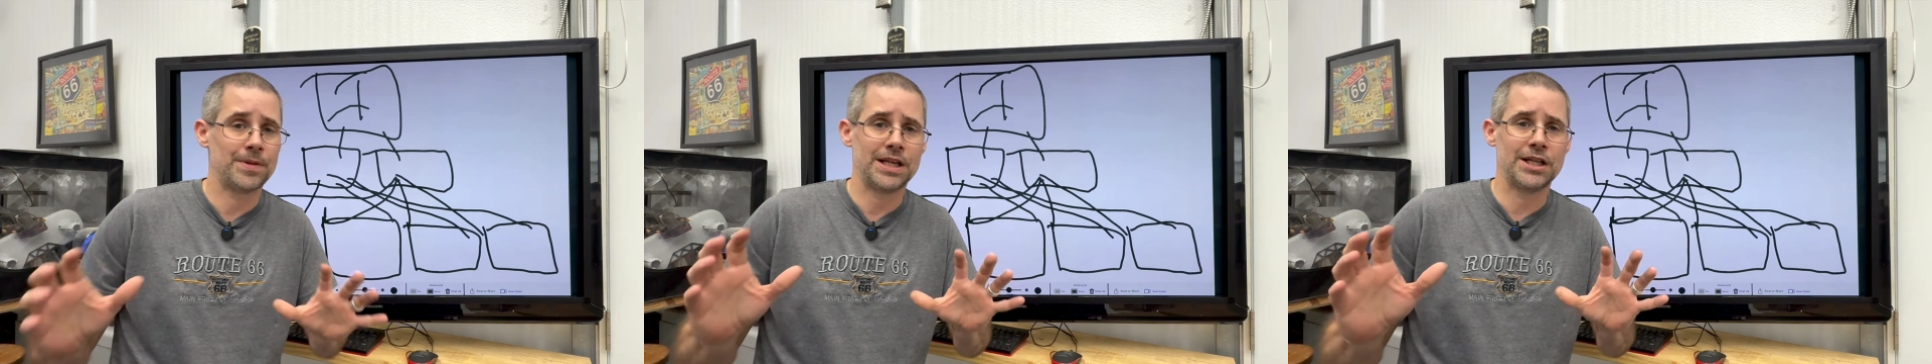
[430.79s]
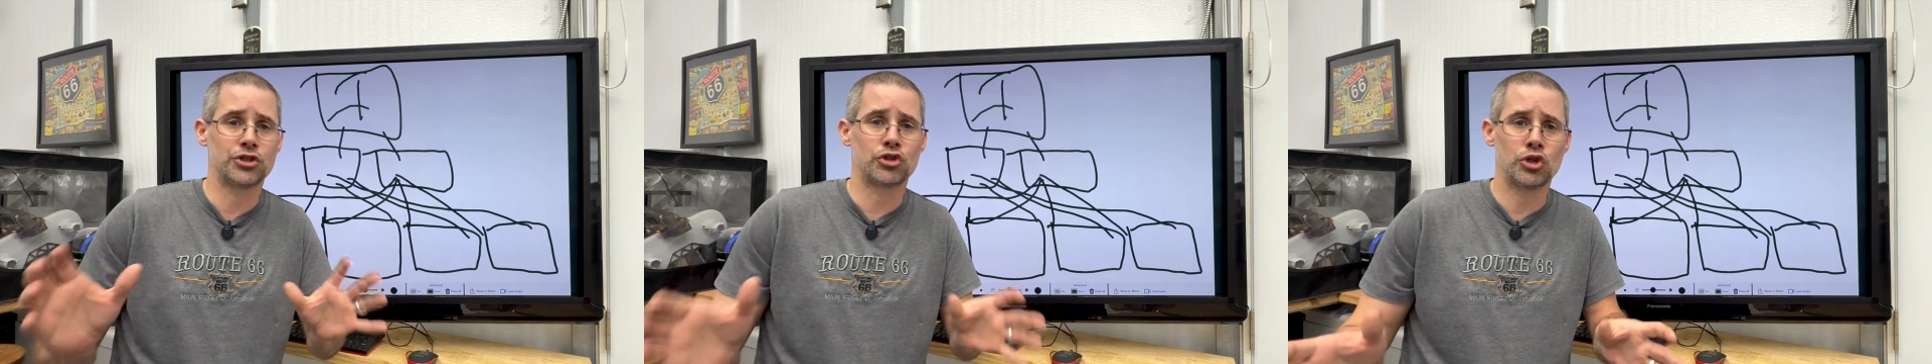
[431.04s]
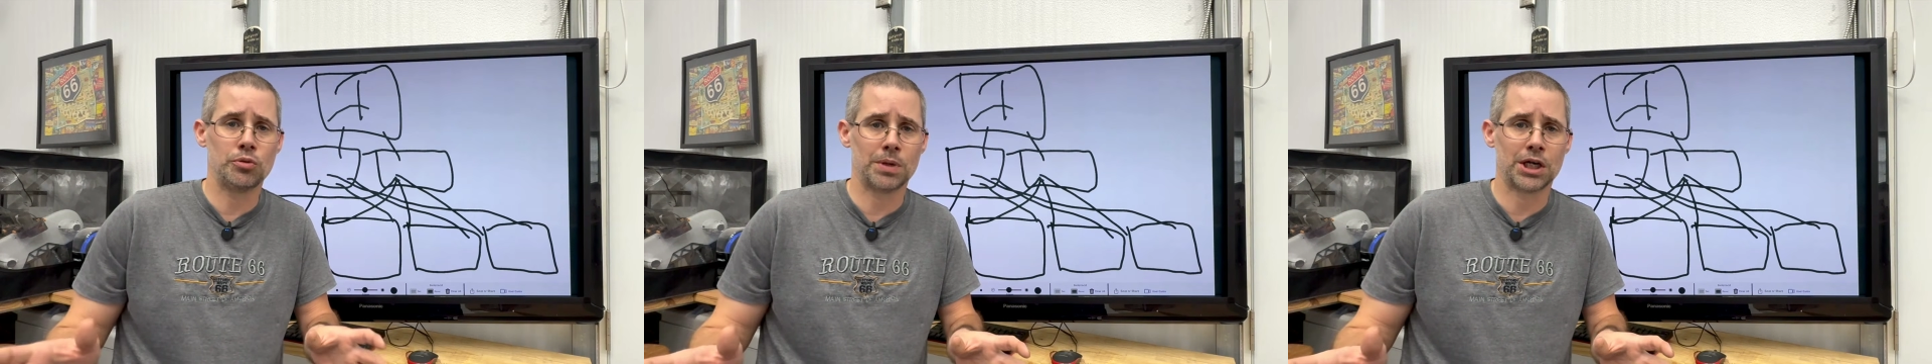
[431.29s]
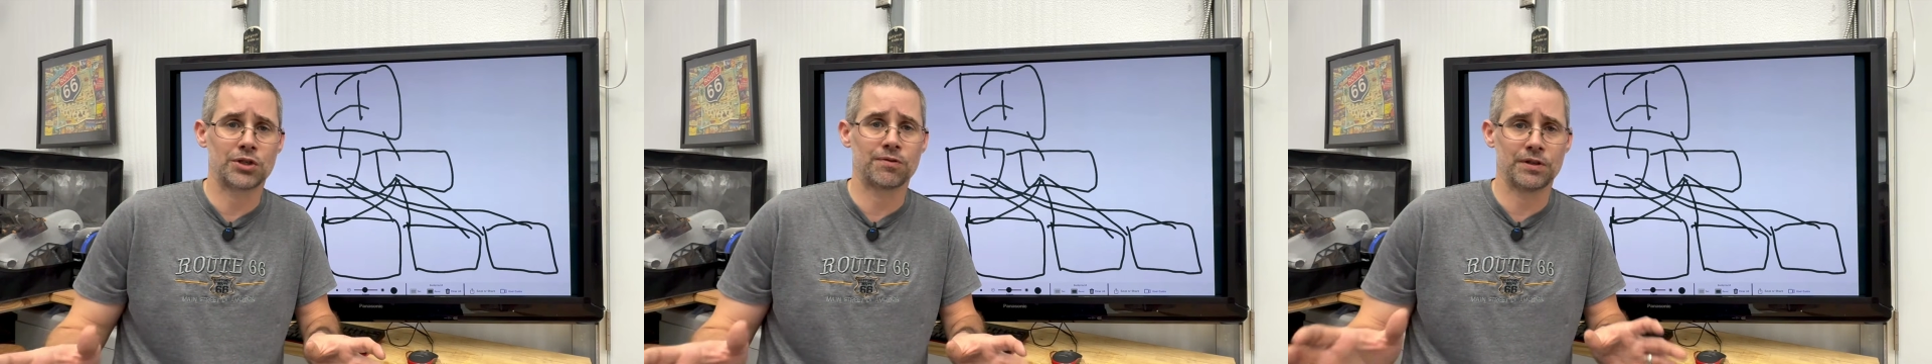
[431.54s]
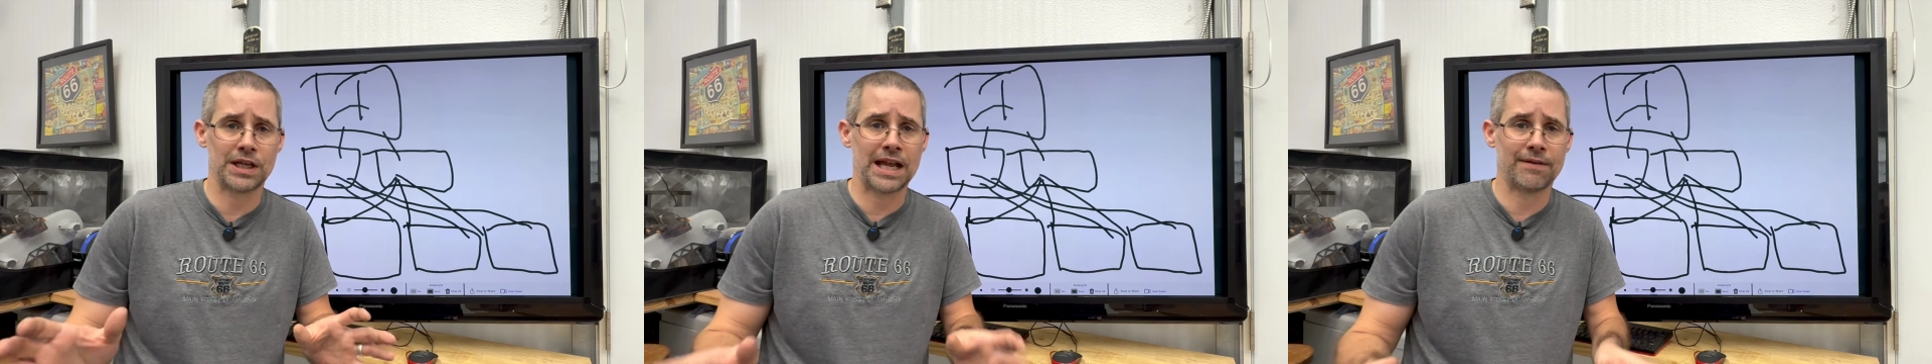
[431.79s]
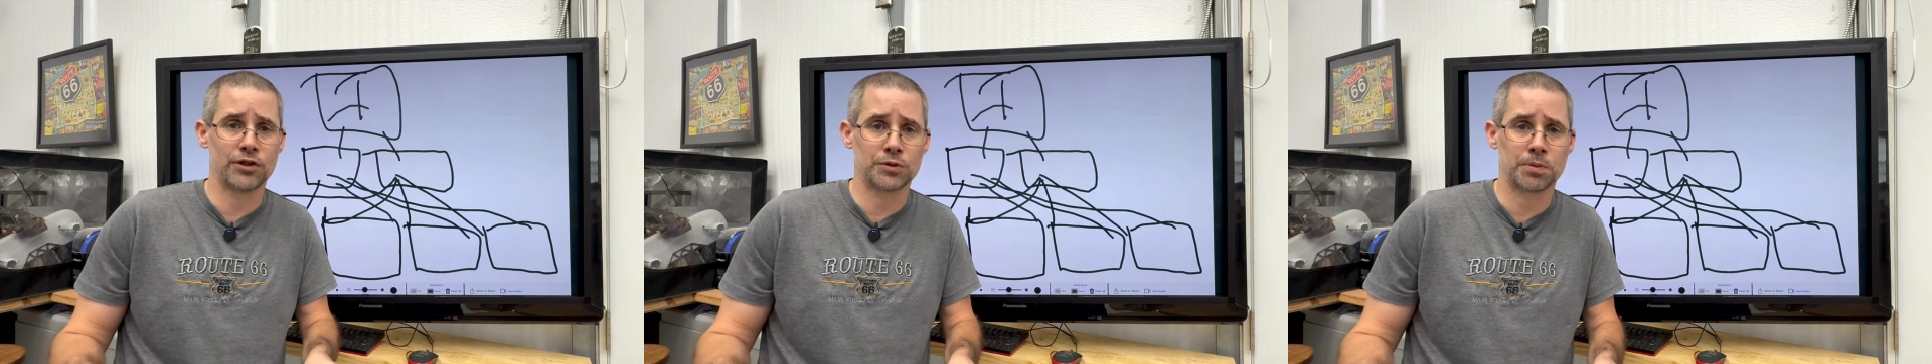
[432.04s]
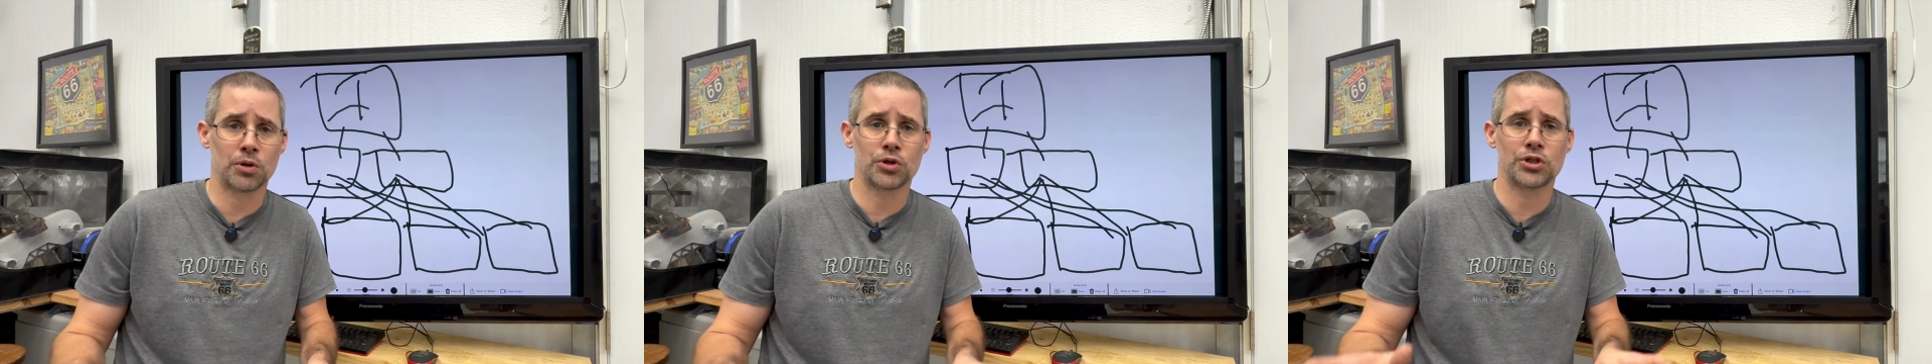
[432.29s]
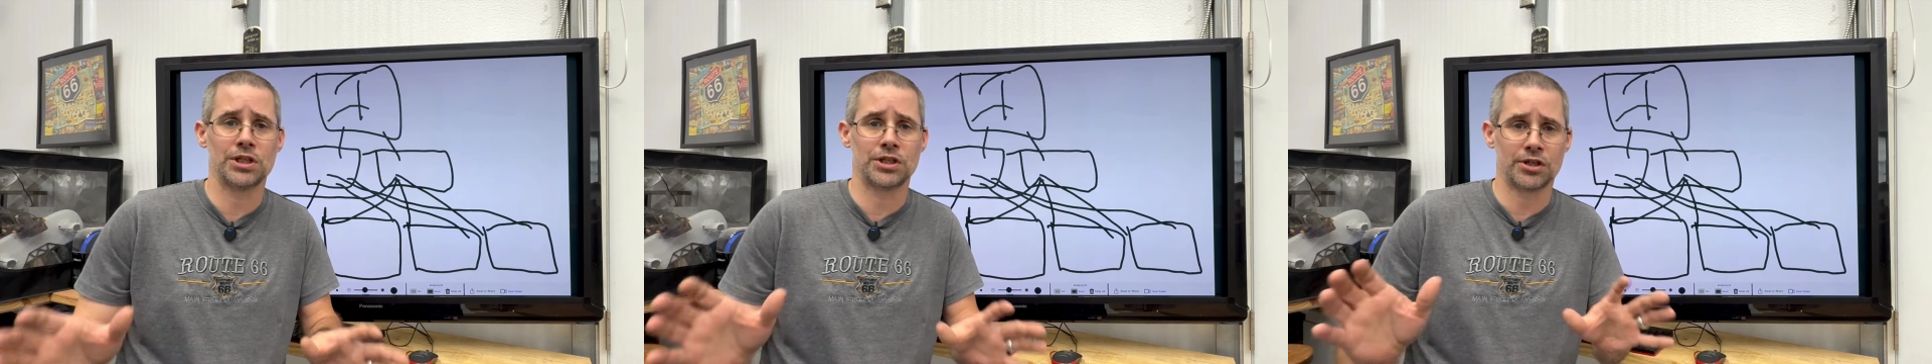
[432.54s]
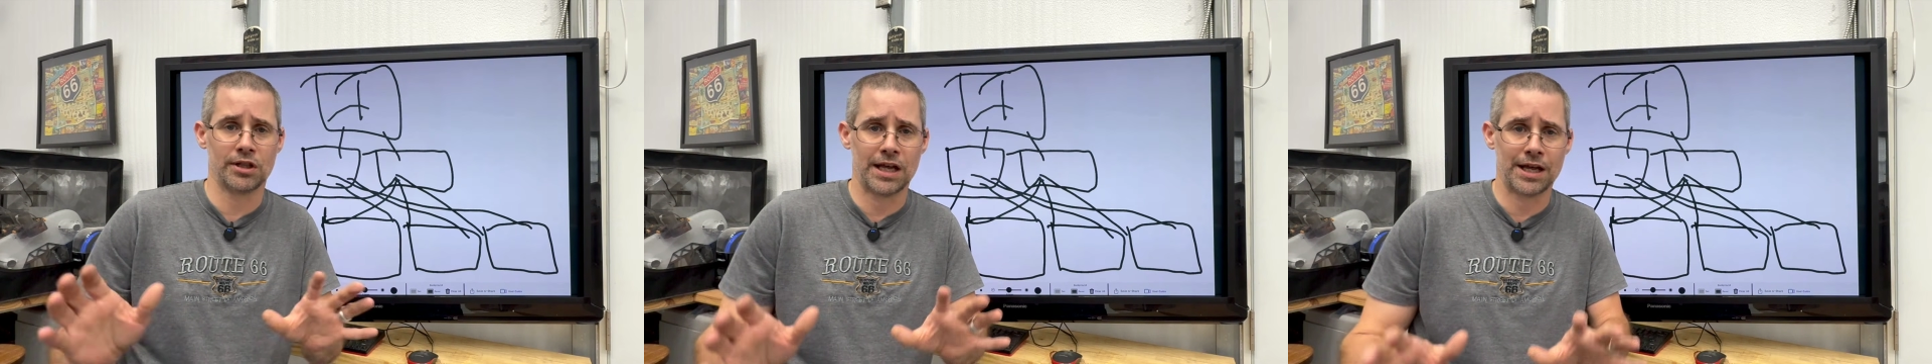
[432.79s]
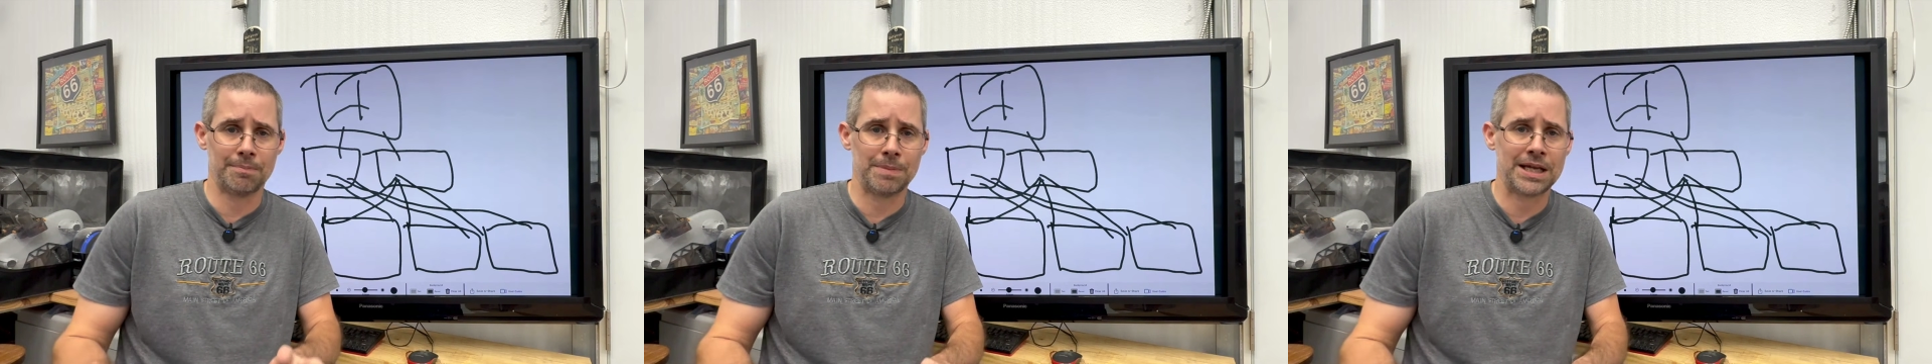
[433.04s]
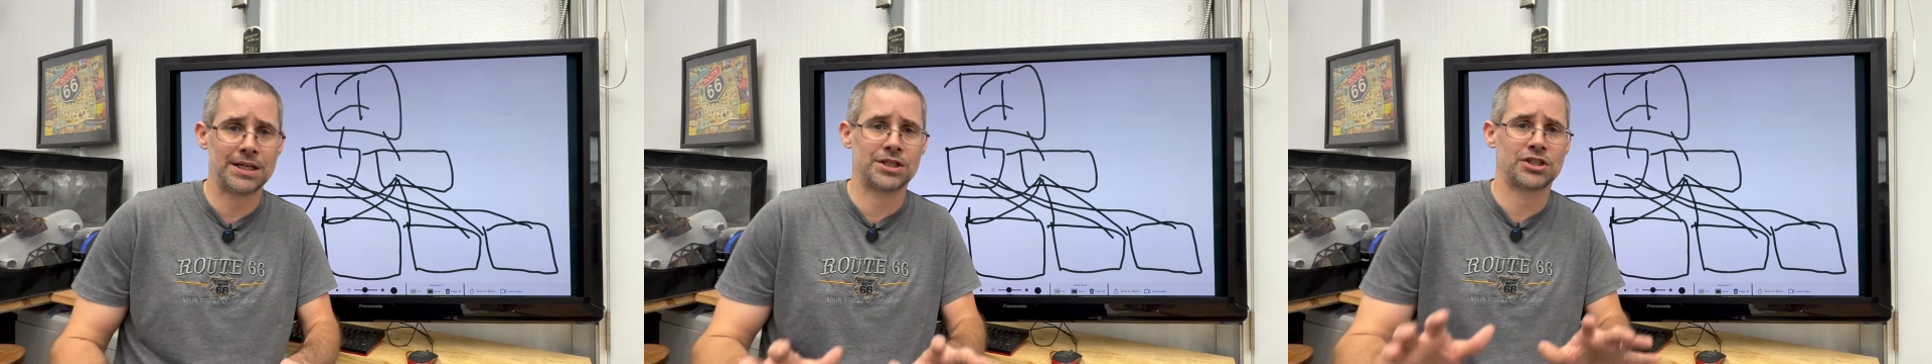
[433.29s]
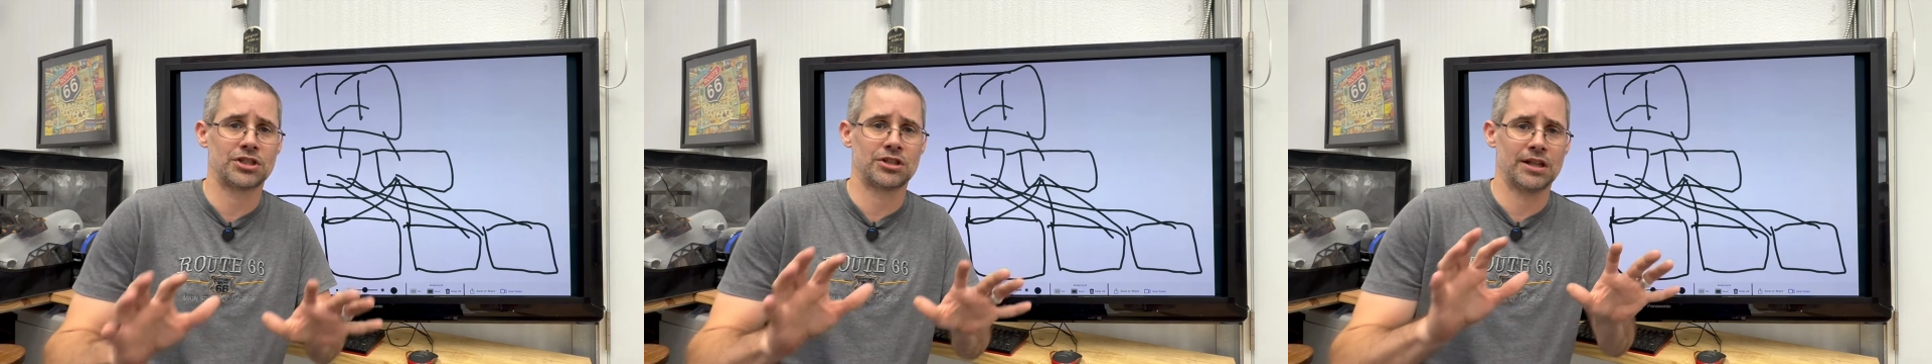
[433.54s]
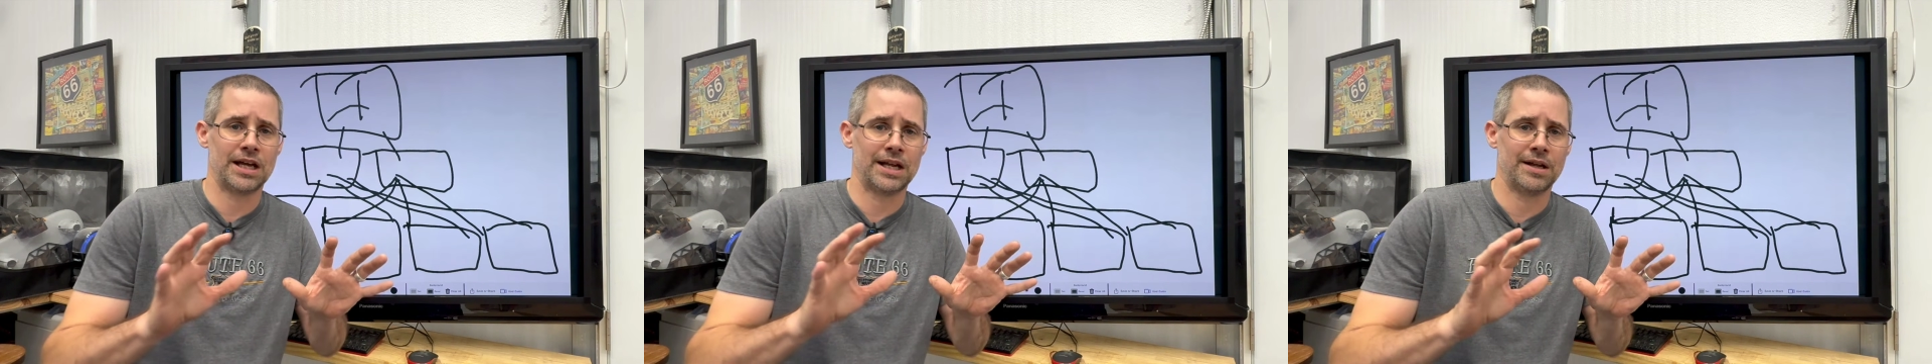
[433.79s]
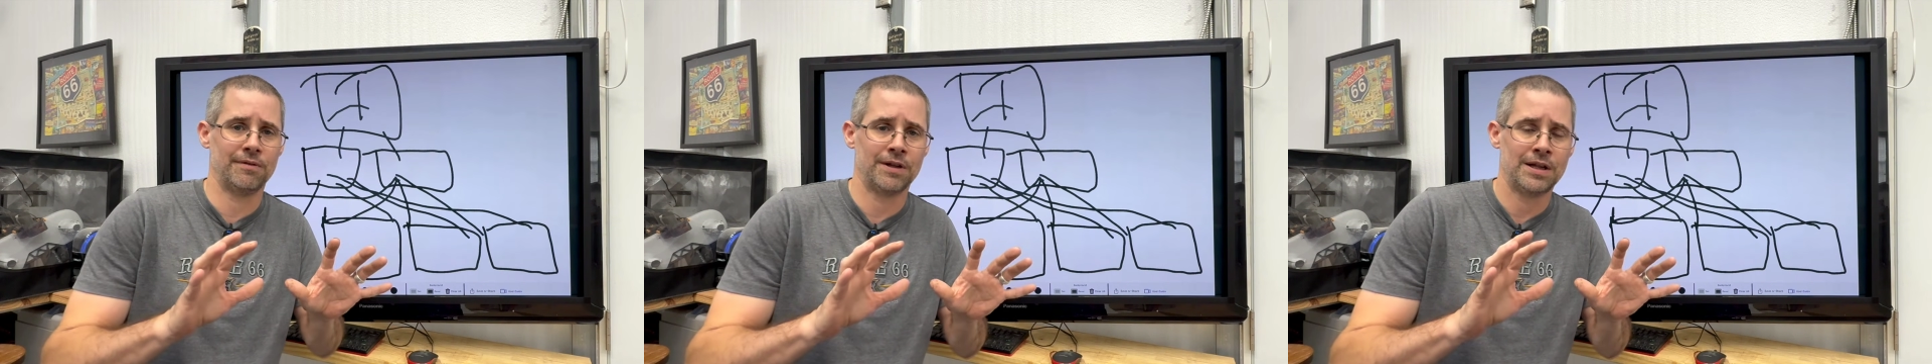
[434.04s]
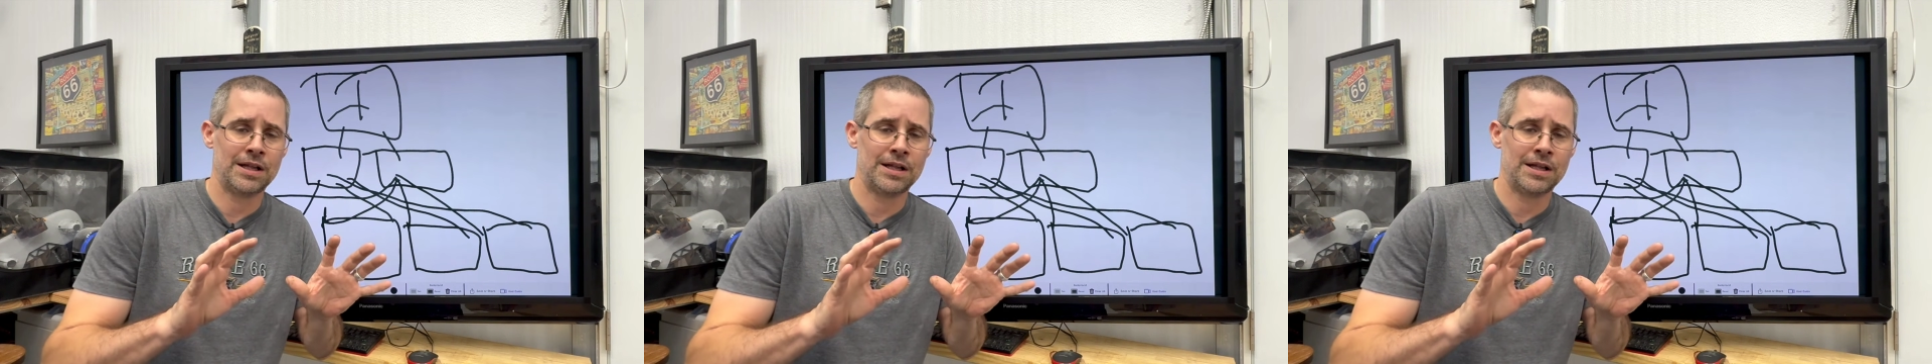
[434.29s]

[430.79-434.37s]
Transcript: it's too much for the average person. It's a lot of maintenance. It's a lot of